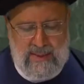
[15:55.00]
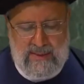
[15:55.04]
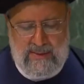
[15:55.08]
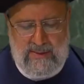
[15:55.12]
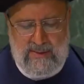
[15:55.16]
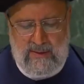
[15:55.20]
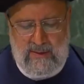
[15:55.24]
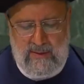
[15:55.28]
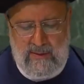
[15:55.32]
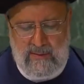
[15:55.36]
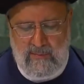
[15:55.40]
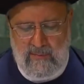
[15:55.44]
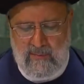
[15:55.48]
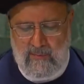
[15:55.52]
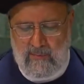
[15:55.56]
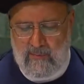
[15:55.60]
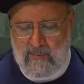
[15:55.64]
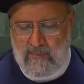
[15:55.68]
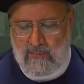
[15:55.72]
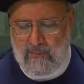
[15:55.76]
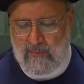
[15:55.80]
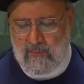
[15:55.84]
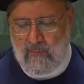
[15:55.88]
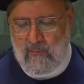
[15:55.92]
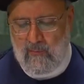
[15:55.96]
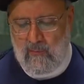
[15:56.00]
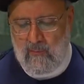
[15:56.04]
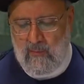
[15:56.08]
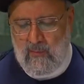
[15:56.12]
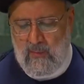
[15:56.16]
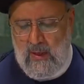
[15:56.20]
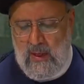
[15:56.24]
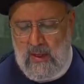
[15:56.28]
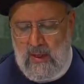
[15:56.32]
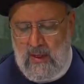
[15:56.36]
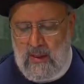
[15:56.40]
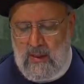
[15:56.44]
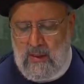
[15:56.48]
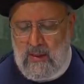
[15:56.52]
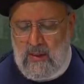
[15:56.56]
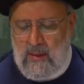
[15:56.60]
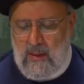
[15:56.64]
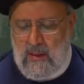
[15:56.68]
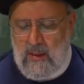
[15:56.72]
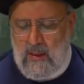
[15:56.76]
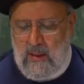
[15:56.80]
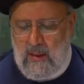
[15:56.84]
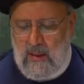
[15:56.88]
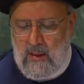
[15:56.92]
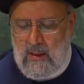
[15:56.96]
A stable and
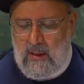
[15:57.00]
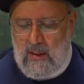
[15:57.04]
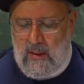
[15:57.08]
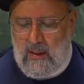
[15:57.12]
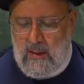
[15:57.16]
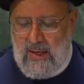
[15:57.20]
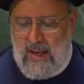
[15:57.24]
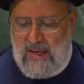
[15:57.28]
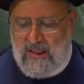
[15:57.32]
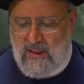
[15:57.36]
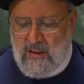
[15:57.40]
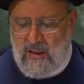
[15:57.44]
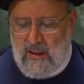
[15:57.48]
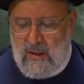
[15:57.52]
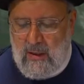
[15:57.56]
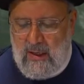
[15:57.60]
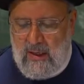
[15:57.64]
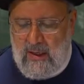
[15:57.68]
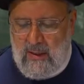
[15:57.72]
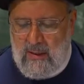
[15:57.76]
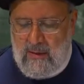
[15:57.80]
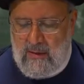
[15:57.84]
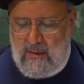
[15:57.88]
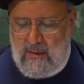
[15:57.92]
powerful neighbor